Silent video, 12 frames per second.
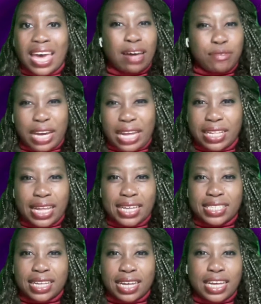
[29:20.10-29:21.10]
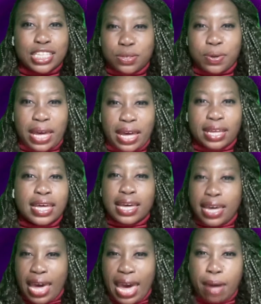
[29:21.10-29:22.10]
I forgot the last thing. It's okay.
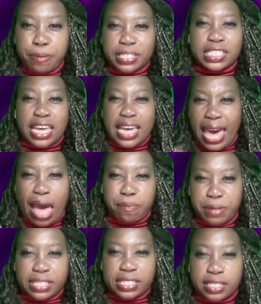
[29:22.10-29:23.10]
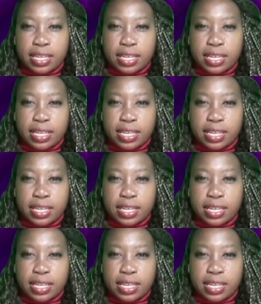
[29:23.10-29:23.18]
It happens. It happens.